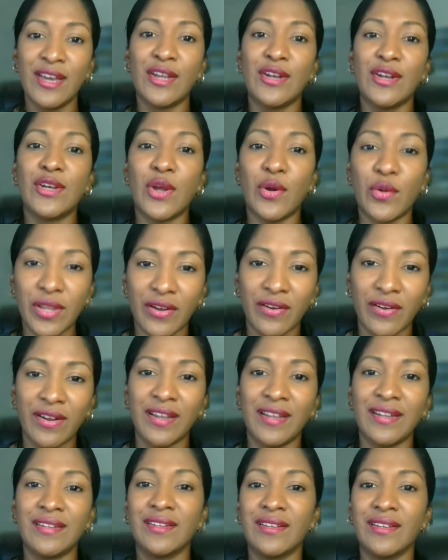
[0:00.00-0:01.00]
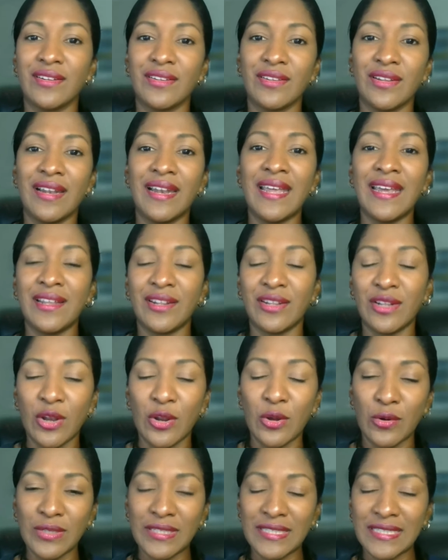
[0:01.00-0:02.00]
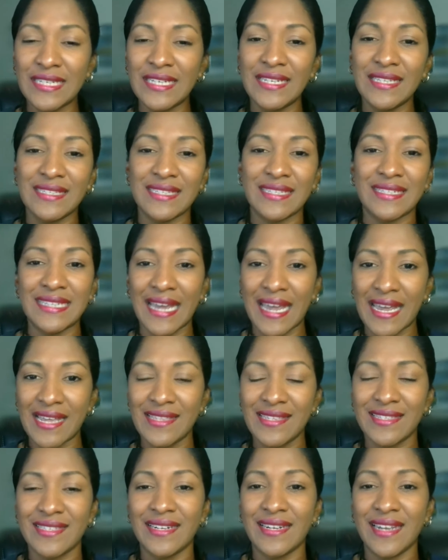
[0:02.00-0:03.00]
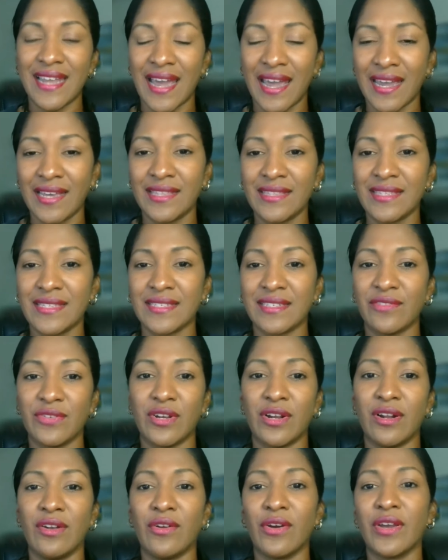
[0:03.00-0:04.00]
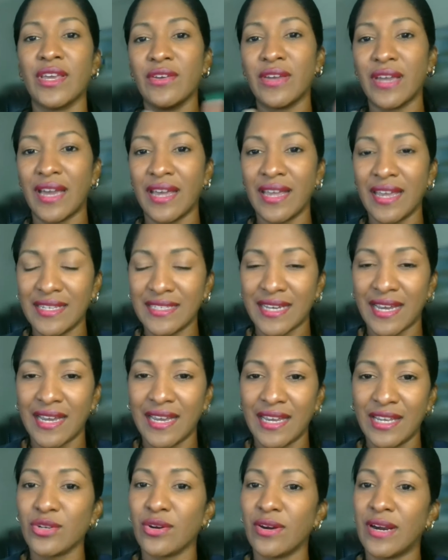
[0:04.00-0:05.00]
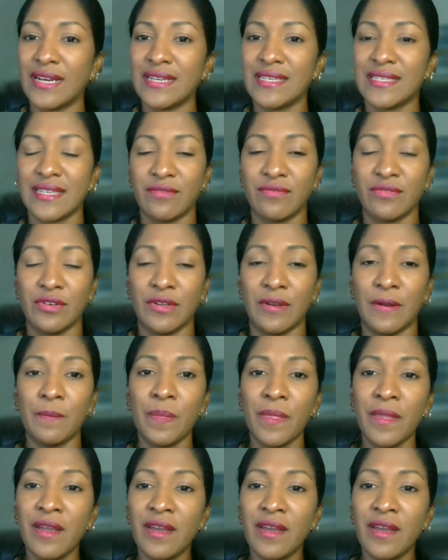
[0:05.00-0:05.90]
Now they're in the low teens, the 10s, the 9s. If you're lucky, you can get an 8 or a 7.